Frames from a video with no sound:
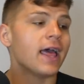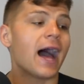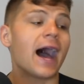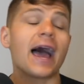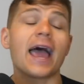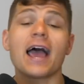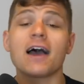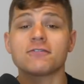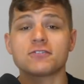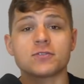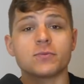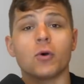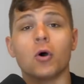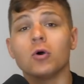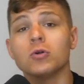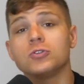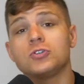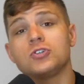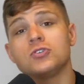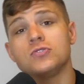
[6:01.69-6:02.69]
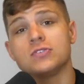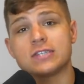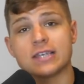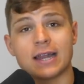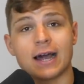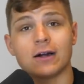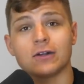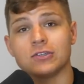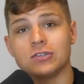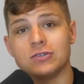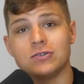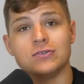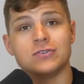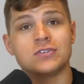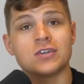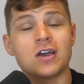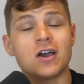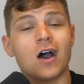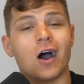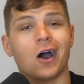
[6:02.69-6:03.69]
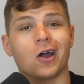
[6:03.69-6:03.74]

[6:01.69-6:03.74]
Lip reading: I have some old shoes that I'll use